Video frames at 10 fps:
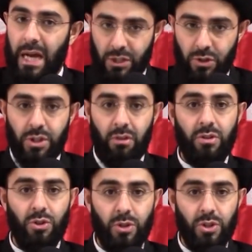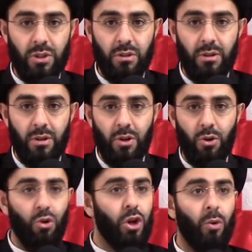Ask yourself this question.
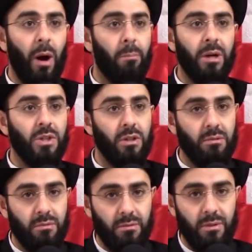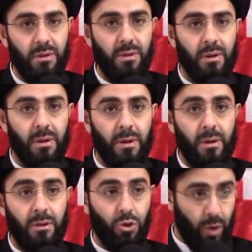Who do you want present?
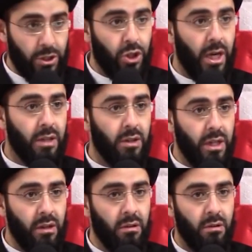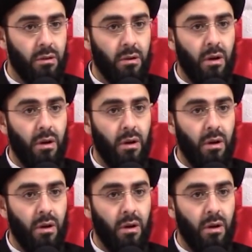Do you want shayateen?